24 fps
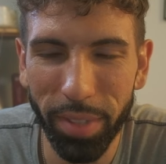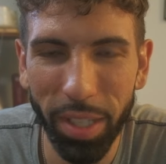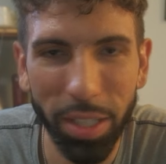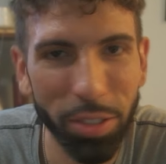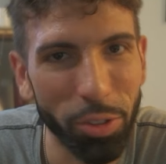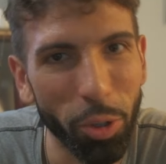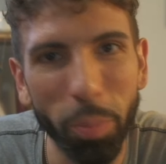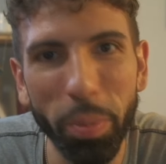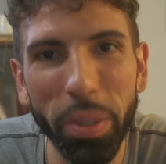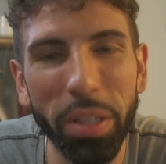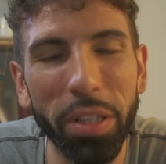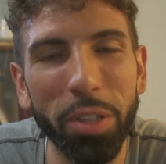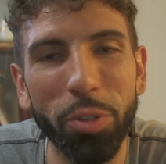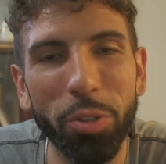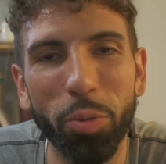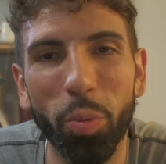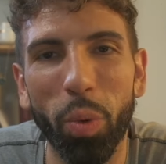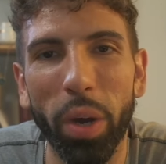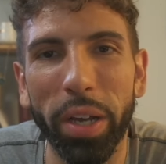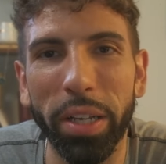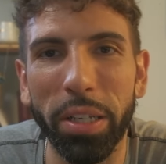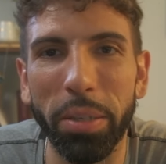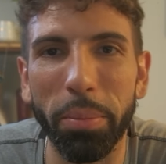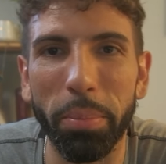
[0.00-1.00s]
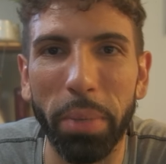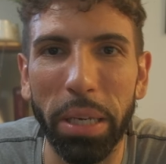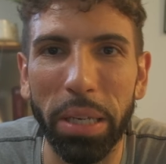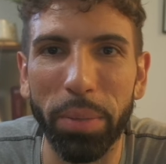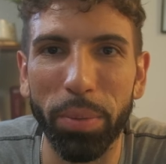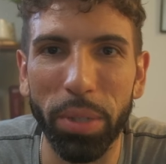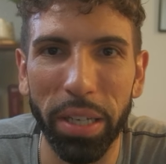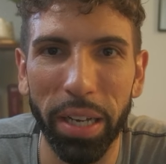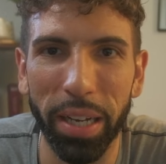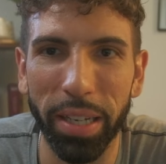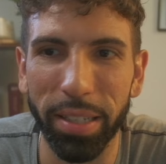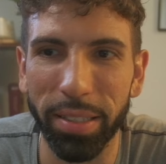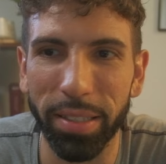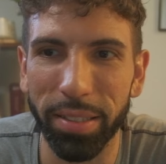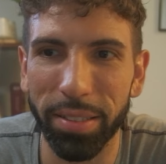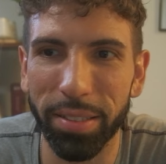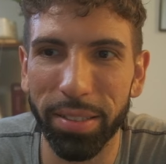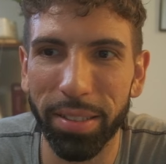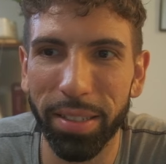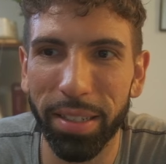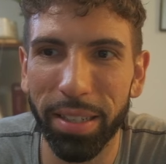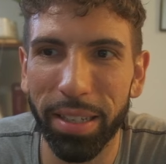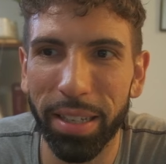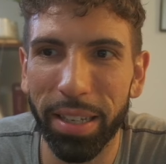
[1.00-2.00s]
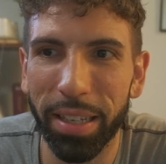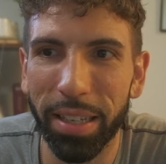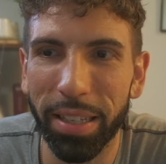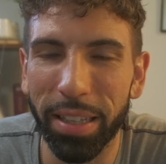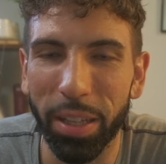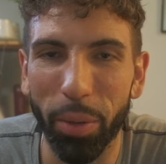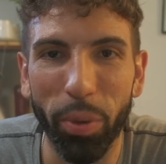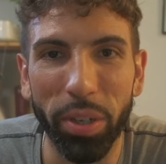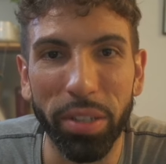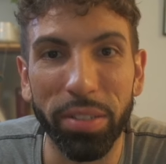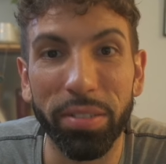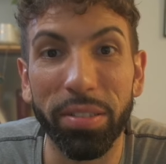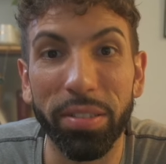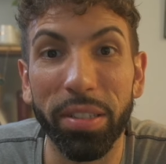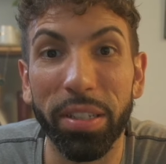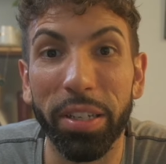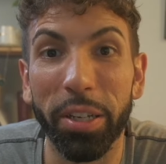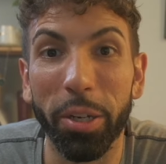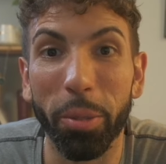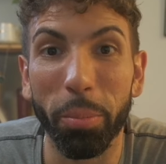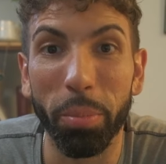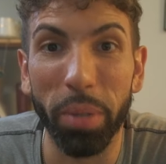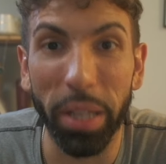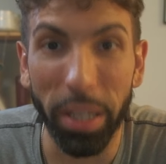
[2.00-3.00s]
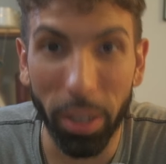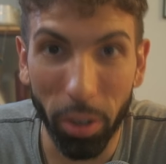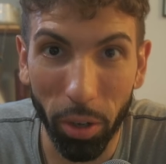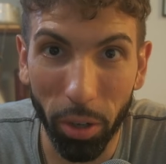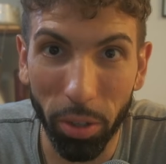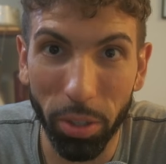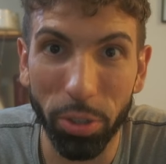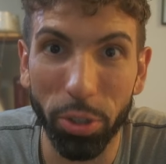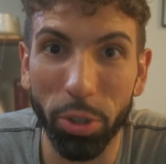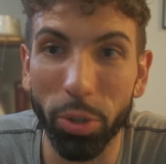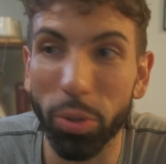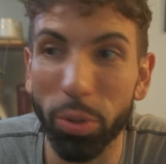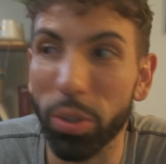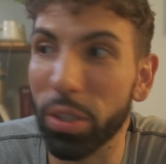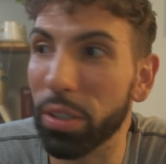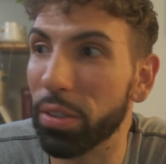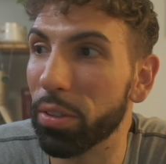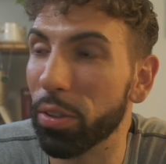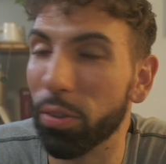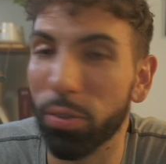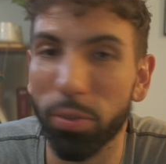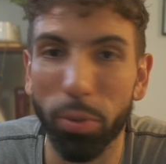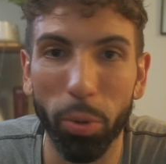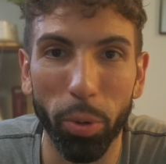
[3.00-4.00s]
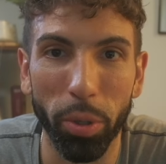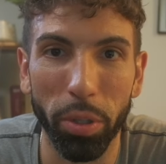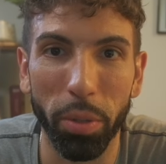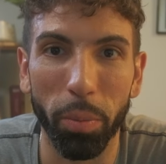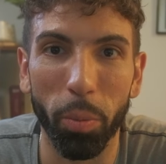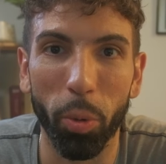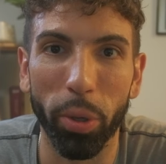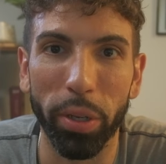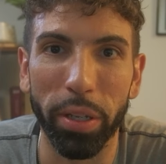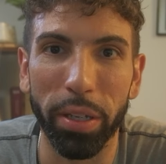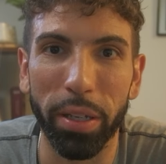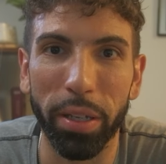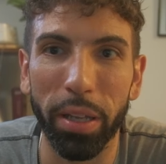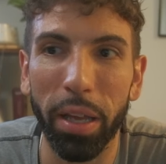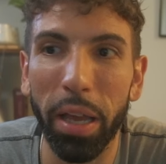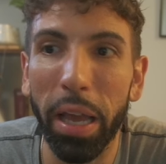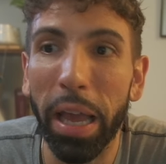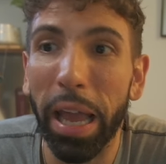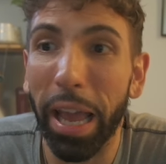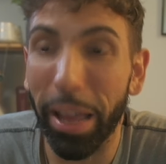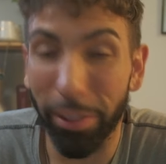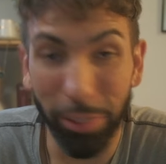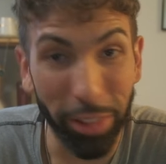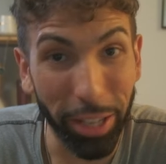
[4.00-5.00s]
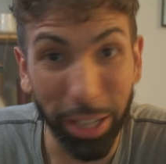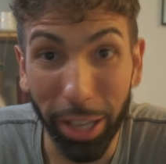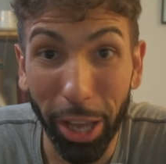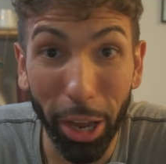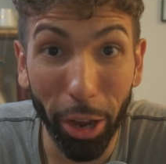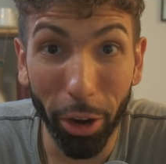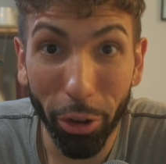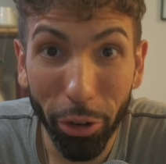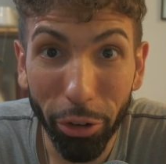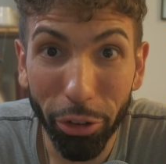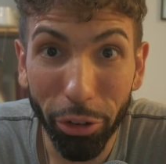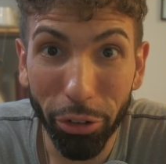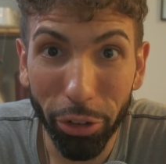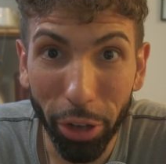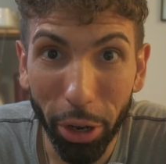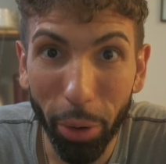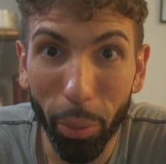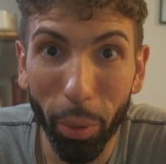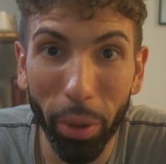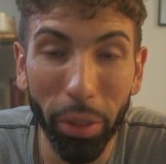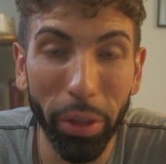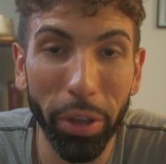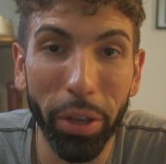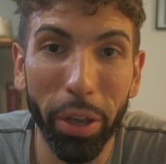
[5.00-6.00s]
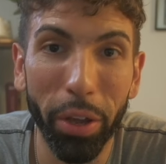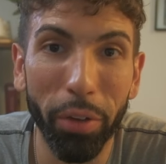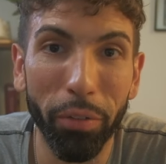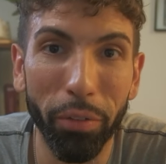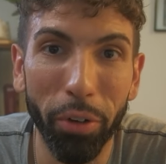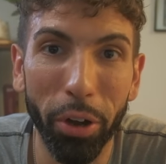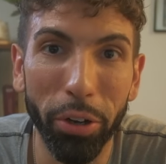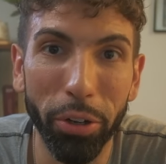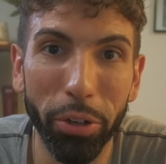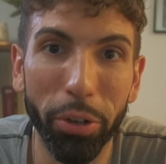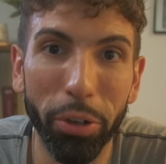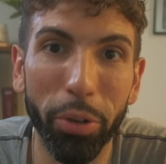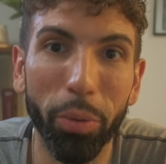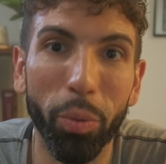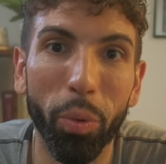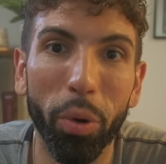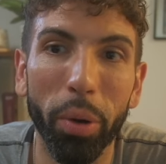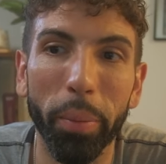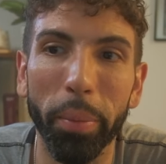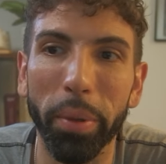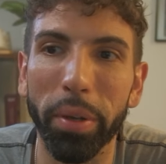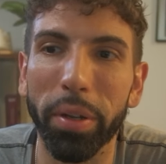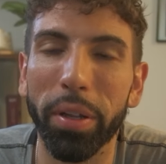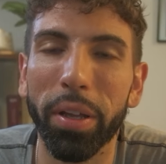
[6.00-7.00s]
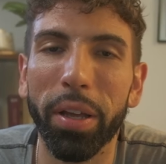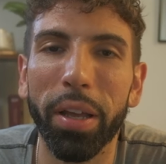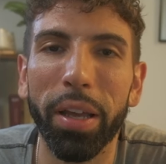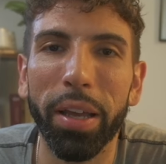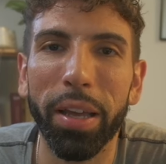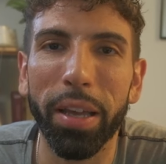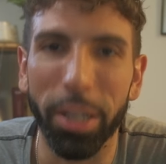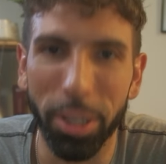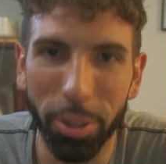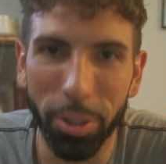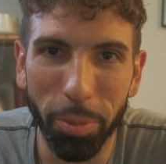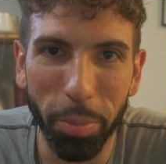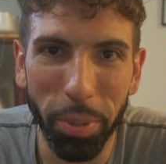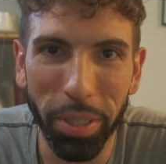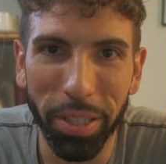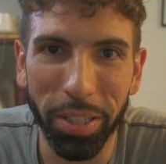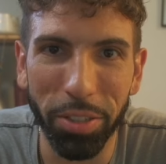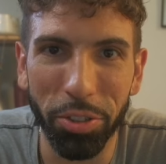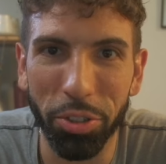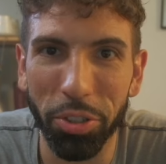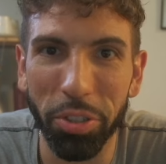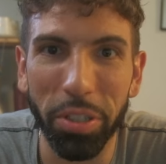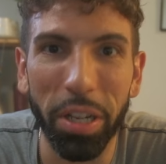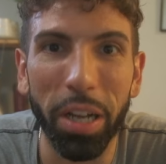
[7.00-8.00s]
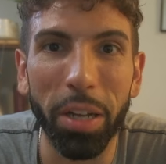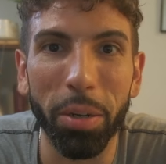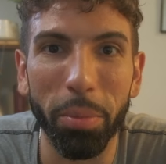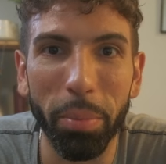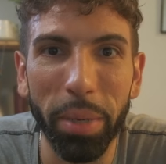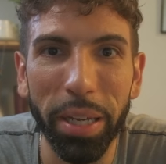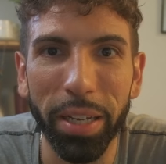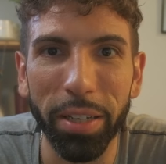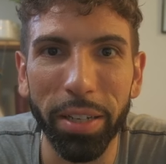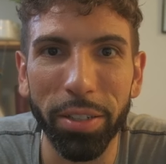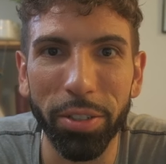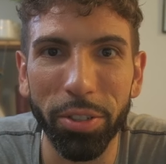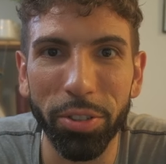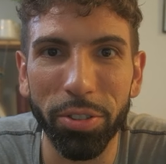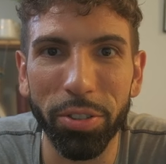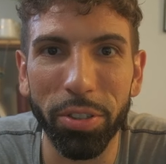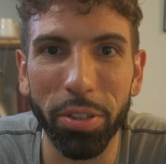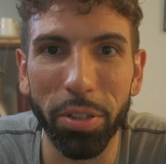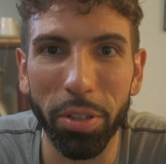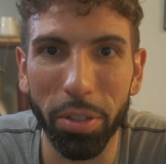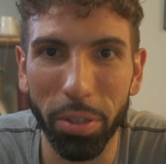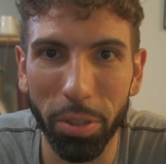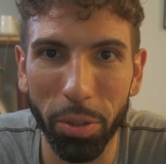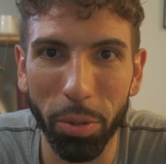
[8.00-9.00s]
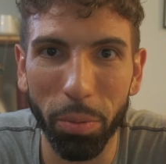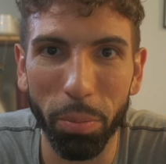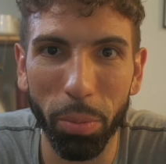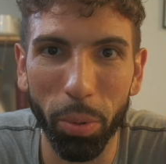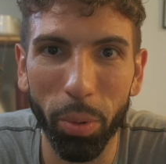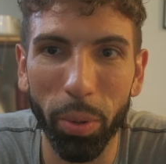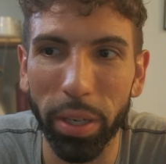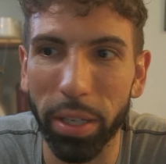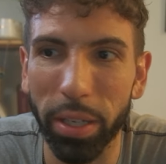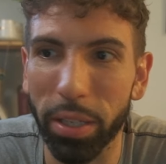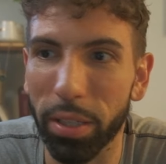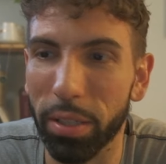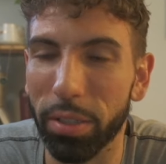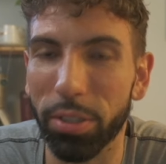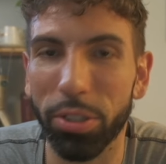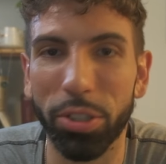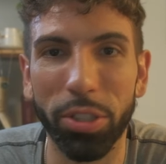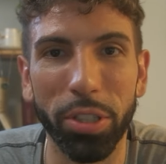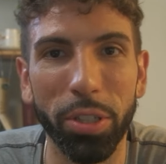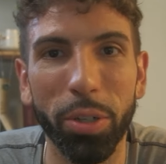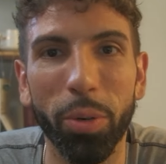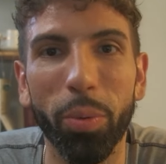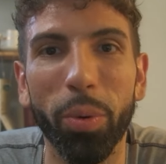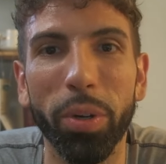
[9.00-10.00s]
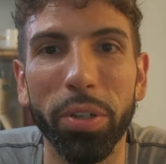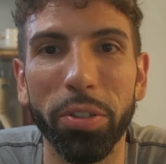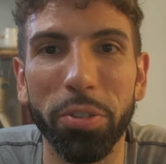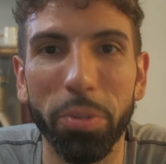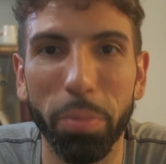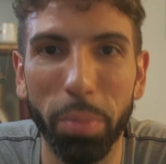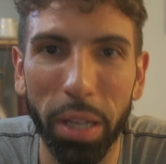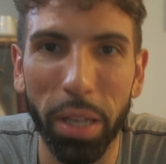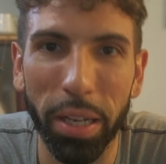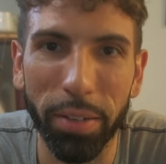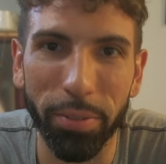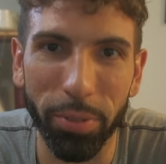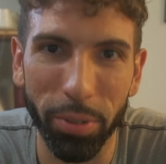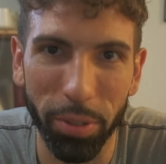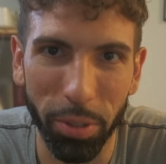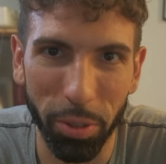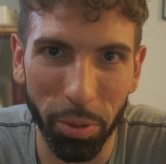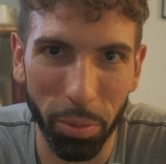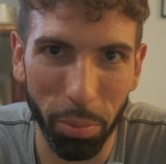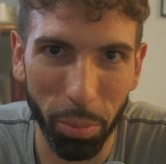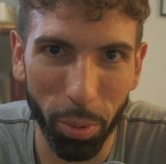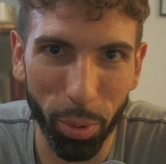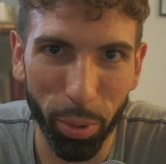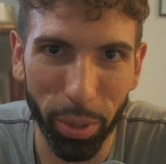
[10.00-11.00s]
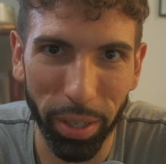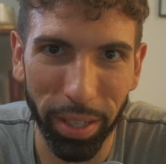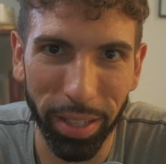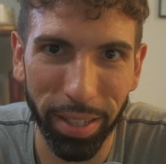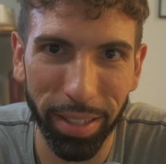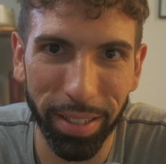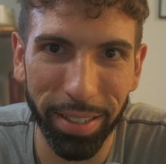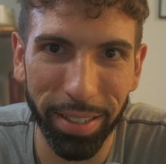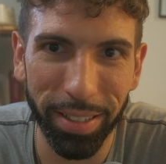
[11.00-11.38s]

Don't be these whiny baby guys that want to sit here and play Call of Duty till four in the morning and they can't understand why they can't find a good woman. It's because you're not a man. You're still a little boy, and she don't want to supply for a little boy.